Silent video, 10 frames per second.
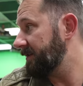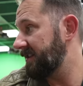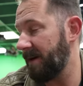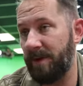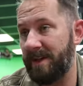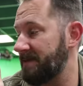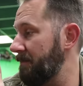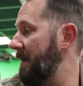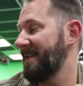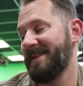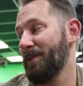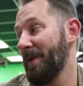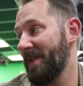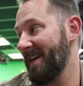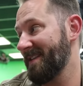Someone is messing
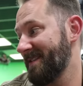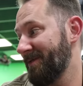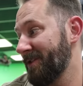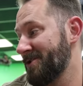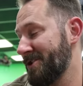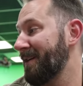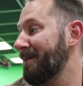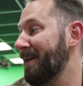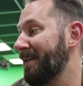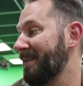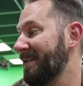with us, for sure, bro.